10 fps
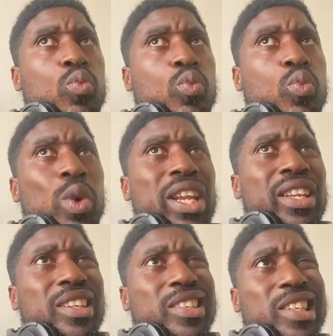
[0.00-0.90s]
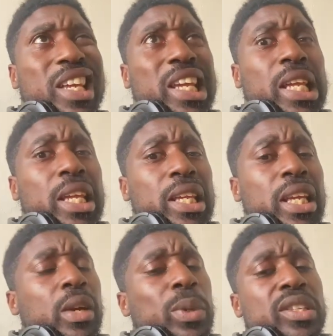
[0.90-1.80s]
Wednesday. Yeah,
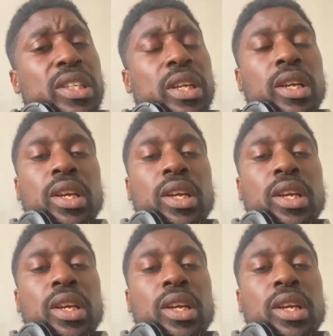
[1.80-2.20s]
Wednesday.